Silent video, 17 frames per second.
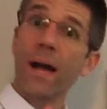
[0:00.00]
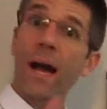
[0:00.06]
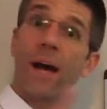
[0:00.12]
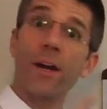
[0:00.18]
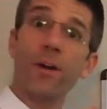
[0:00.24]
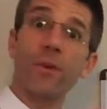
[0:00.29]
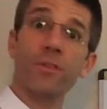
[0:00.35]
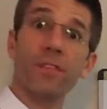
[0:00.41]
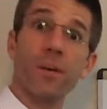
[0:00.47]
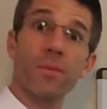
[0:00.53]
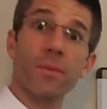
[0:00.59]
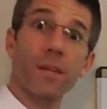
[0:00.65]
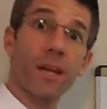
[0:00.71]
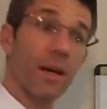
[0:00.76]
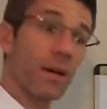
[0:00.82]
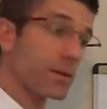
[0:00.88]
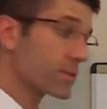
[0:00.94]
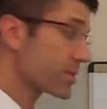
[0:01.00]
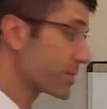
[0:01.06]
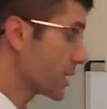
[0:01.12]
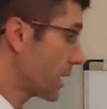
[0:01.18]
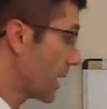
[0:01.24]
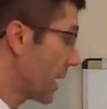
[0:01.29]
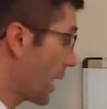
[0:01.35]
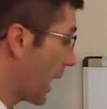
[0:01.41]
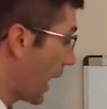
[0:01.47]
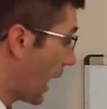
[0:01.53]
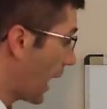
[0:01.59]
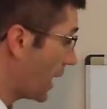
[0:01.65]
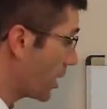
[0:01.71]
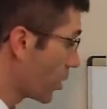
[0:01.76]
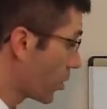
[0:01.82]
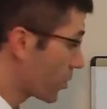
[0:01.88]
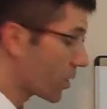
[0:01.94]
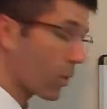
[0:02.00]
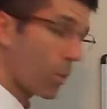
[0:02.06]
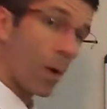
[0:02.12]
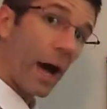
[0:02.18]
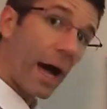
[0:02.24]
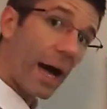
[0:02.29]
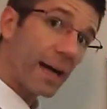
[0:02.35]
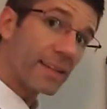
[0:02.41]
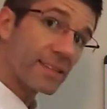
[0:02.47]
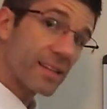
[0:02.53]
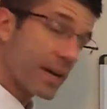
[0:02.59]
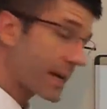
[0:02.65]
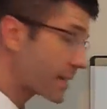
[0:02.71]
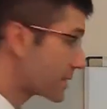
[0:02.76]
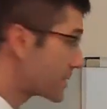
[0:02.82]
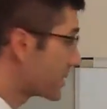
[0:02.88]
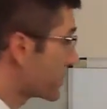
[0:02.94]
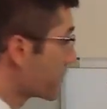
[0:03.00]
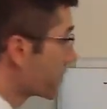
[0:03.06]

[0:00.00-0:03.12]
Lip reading: I know something else. I know that y is 8.